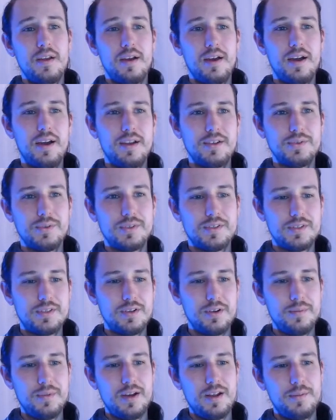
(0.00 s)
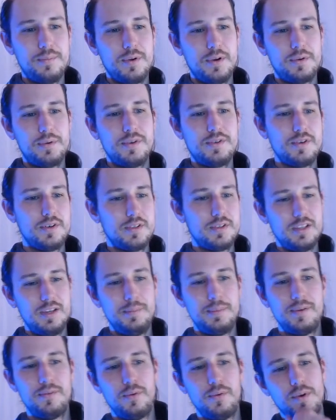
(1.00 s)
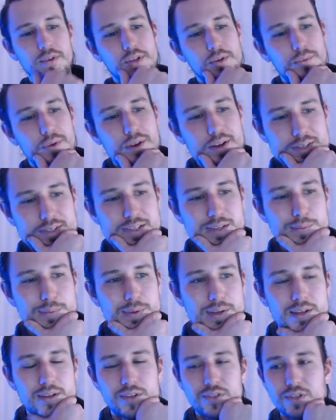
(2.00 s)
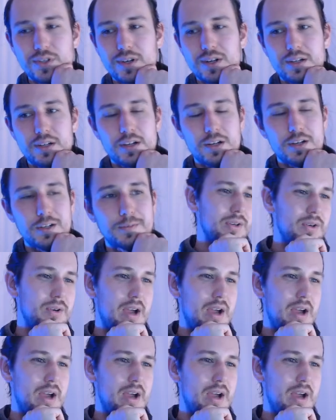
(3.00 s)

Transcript: So it's a 0 mana. Put a creature to sleep. If it was already sleeping, draw a card.